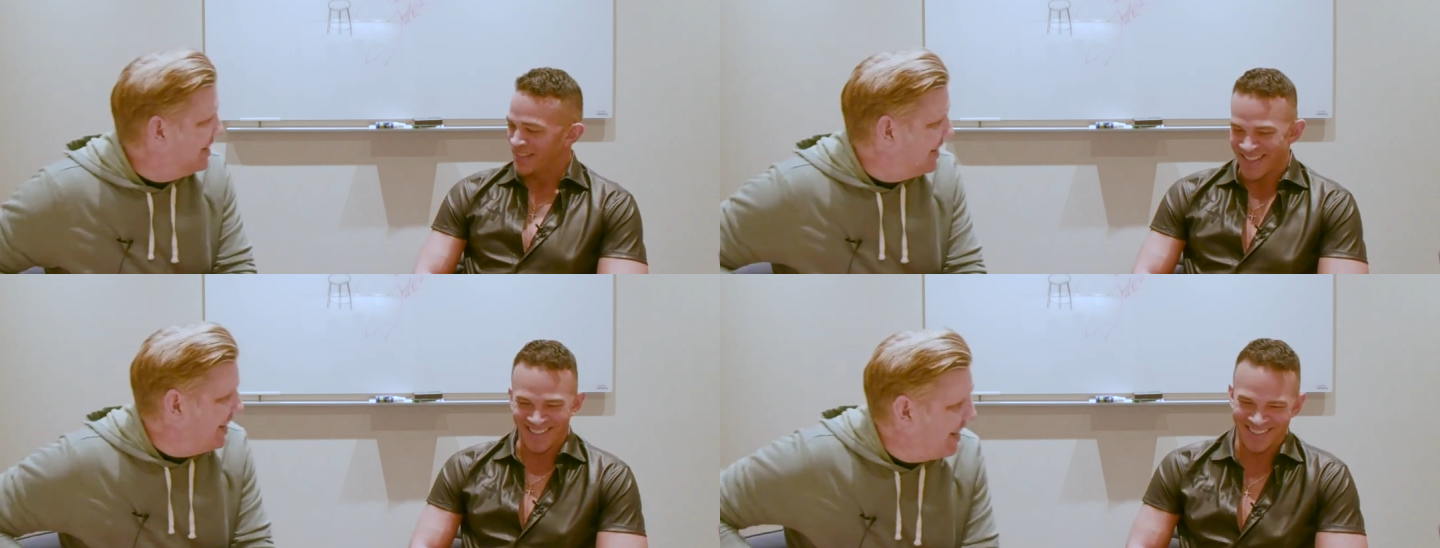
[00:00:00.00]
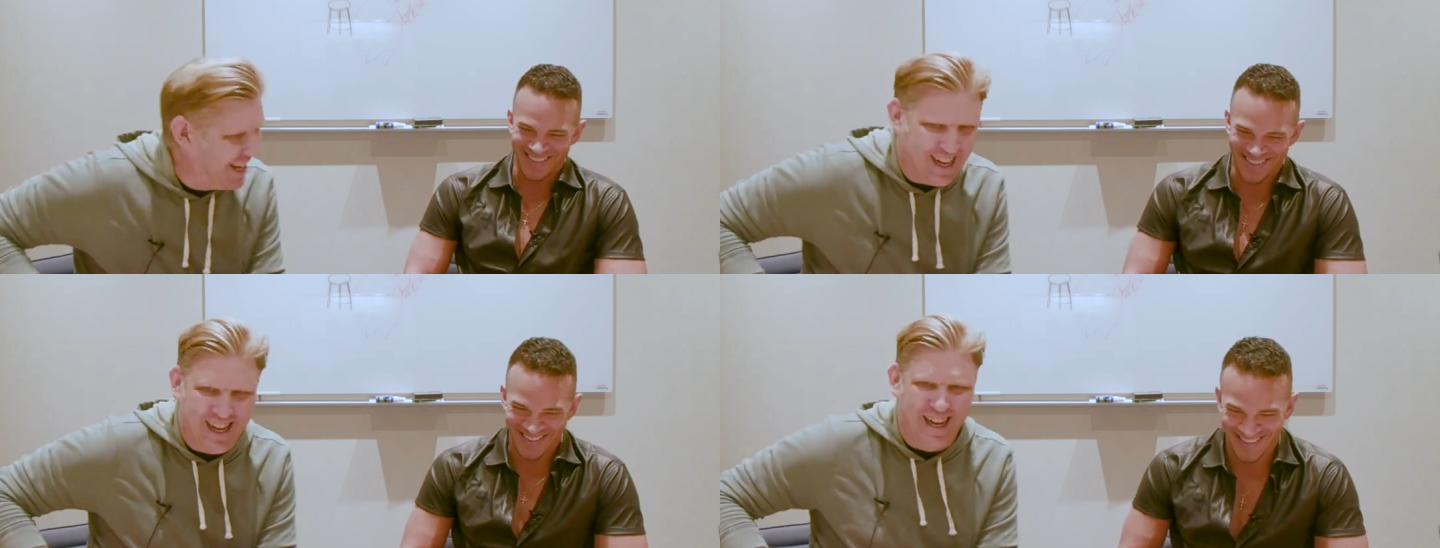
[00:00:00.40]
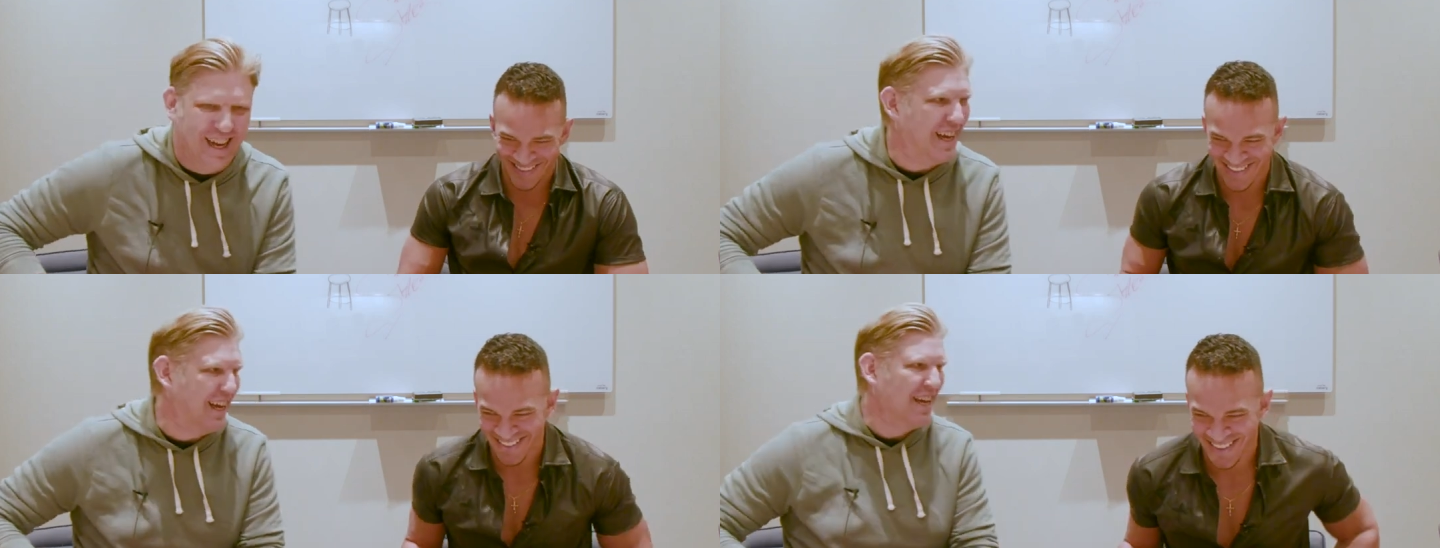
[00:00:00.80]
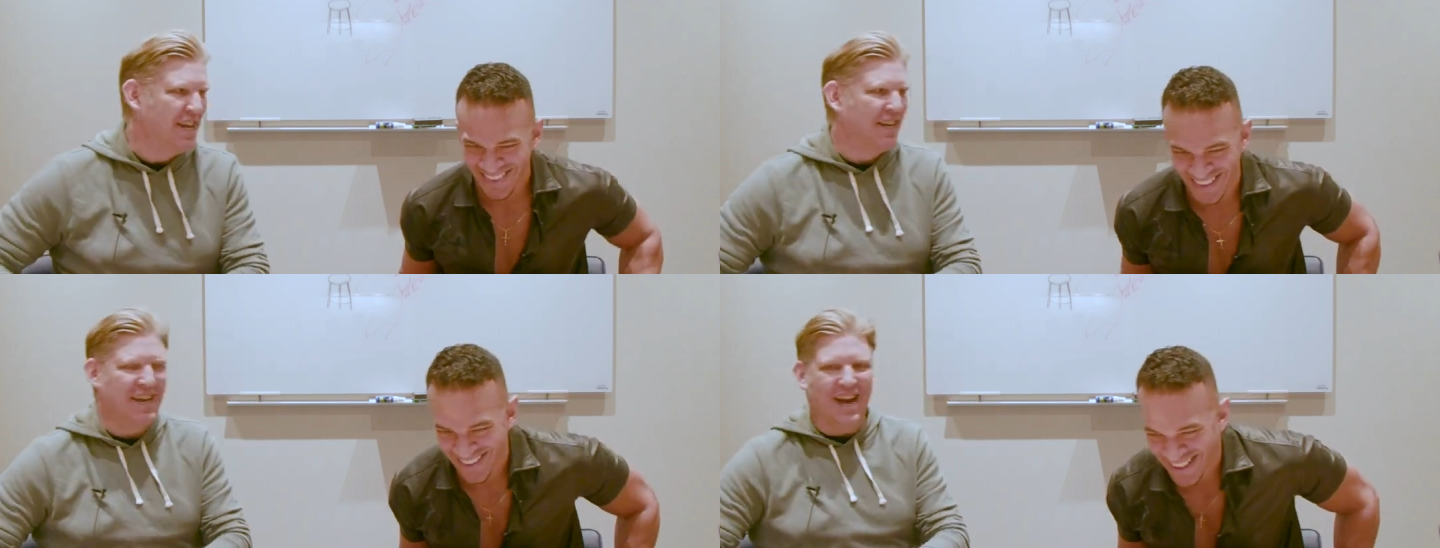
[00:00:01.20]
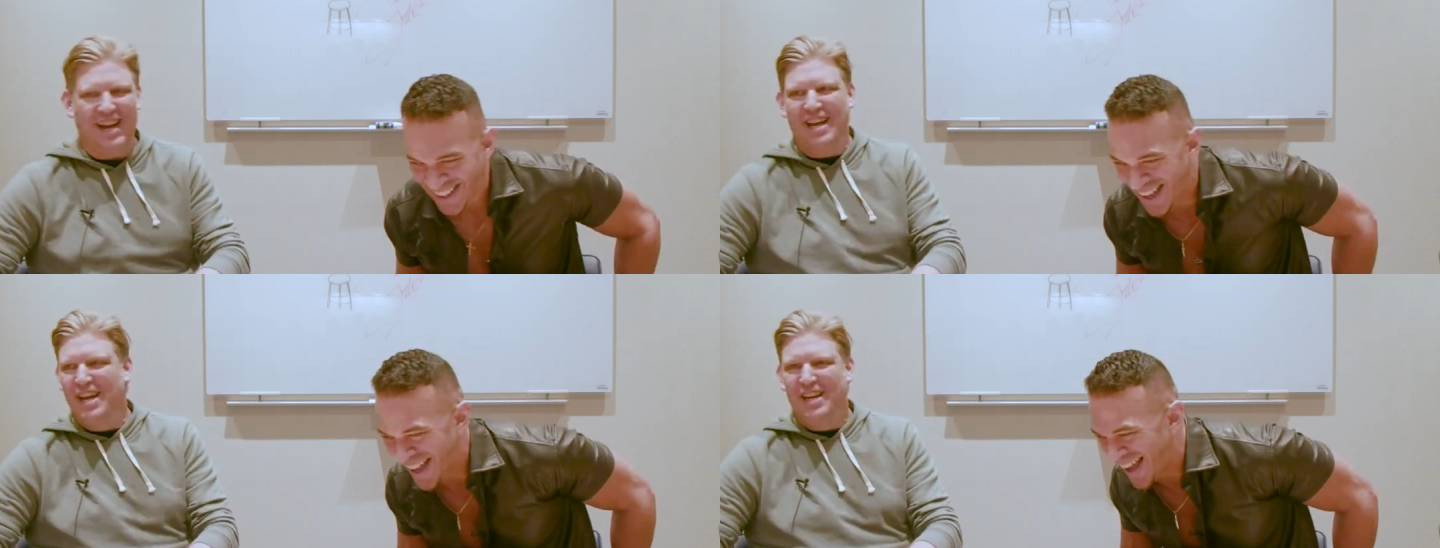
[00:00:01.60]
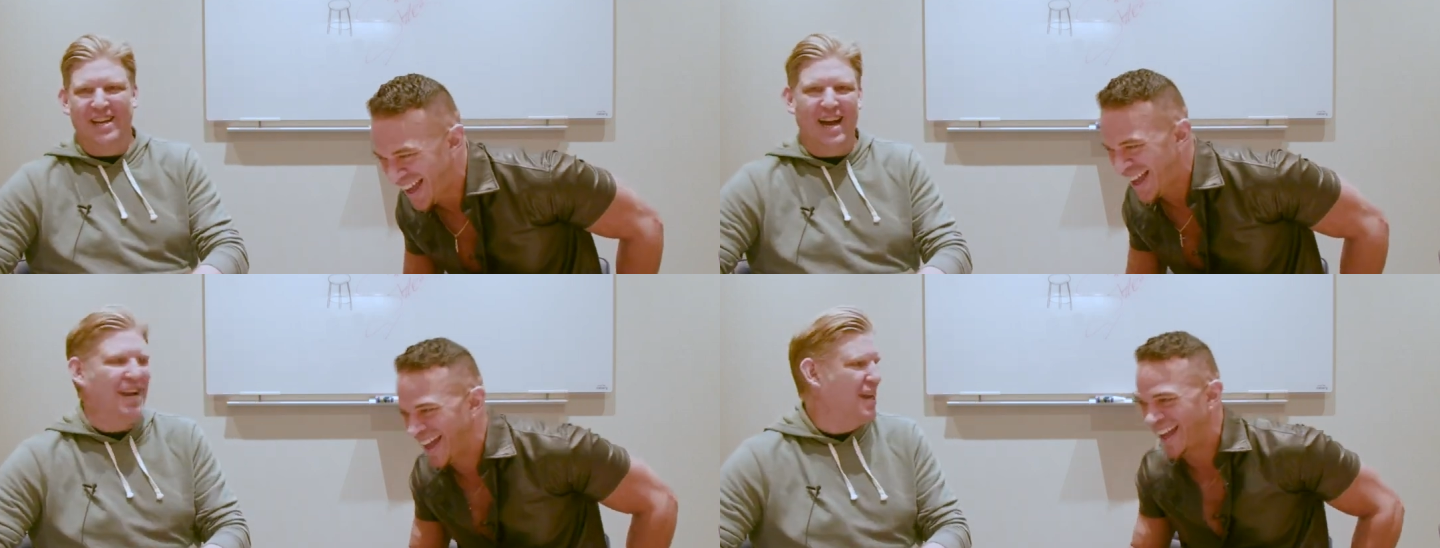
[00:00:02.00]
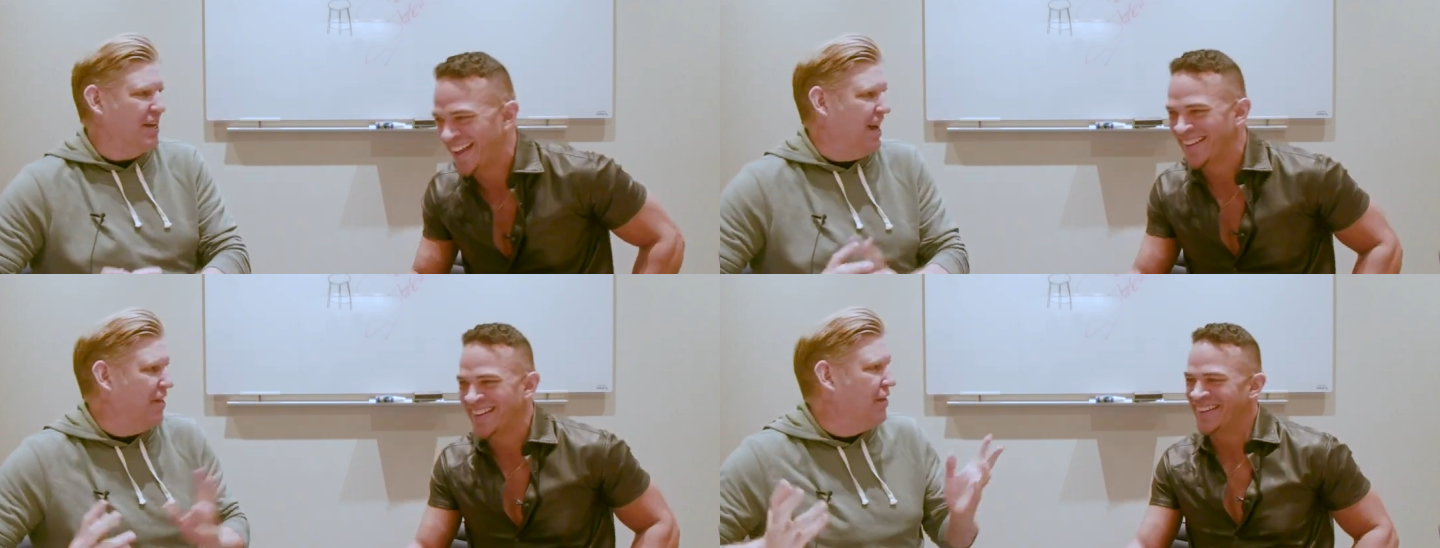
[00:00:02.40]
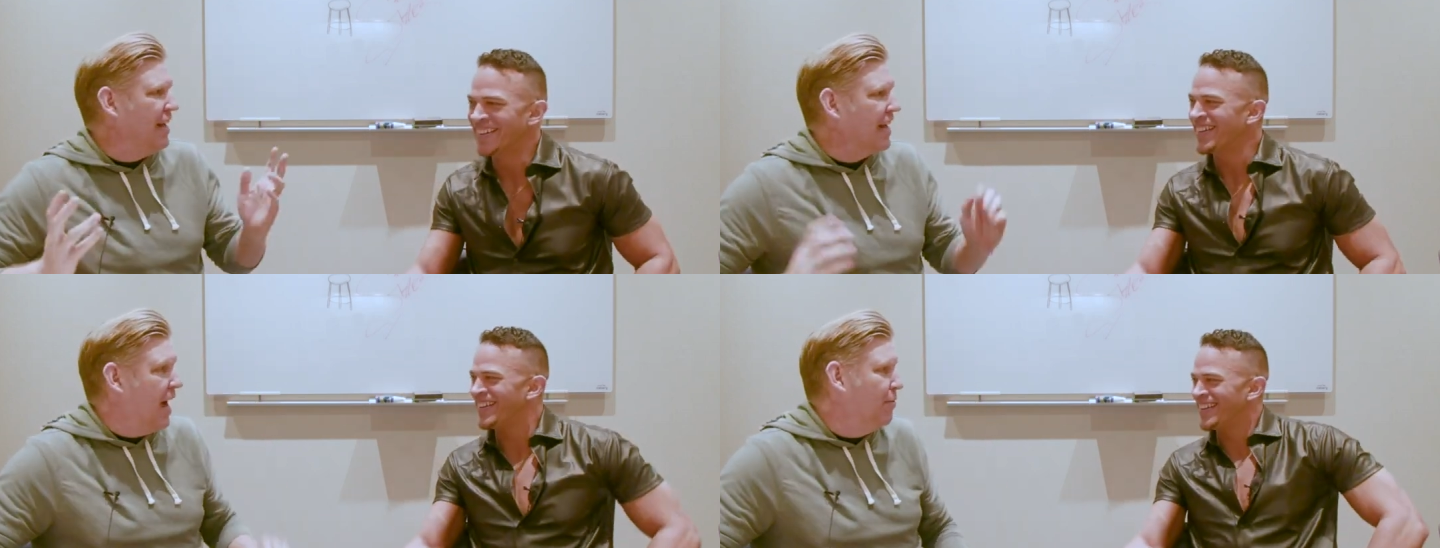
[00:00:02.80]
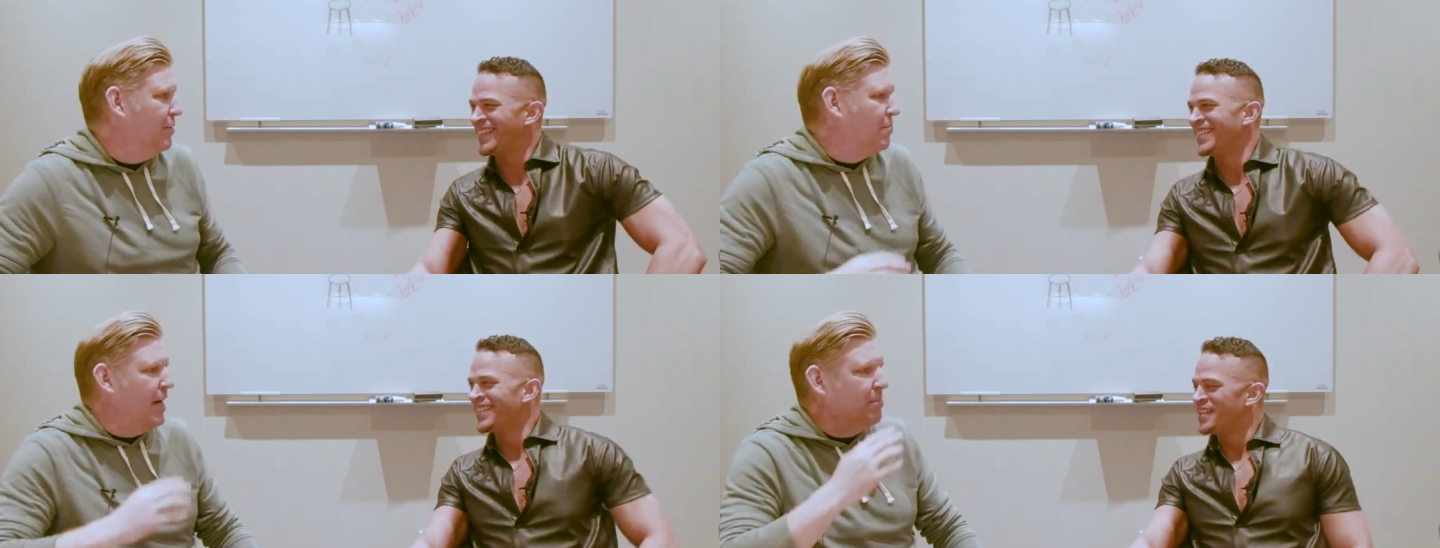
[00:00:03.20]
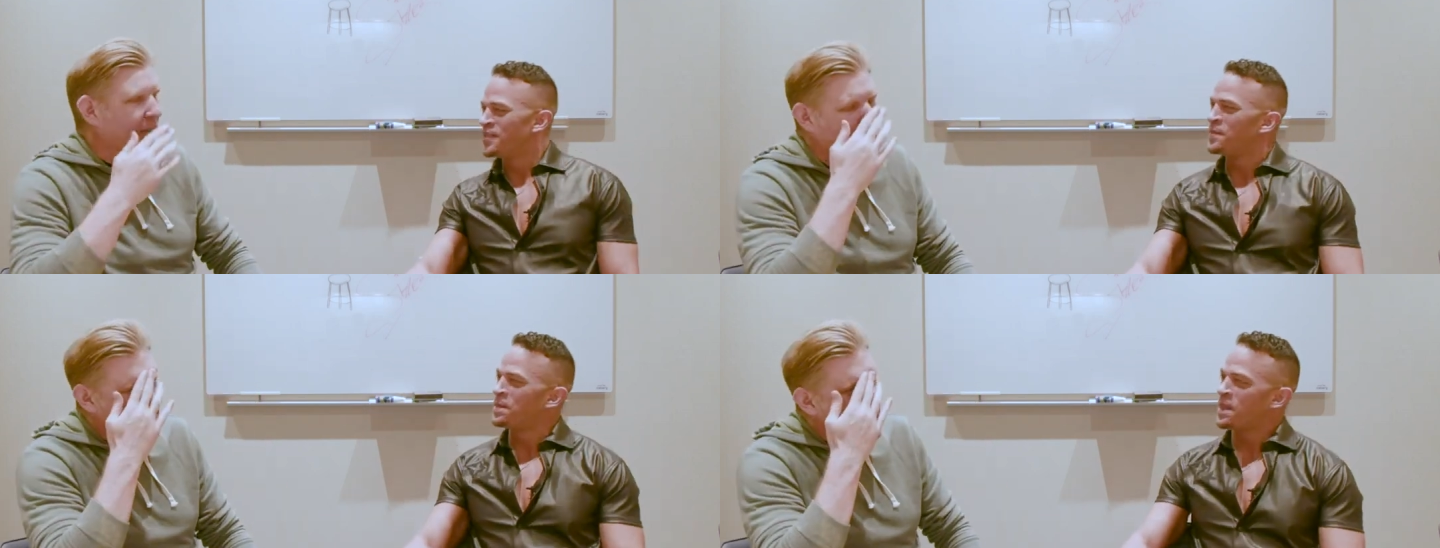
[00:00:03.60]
Speaker 1: not, not, not, a thing. I would probably.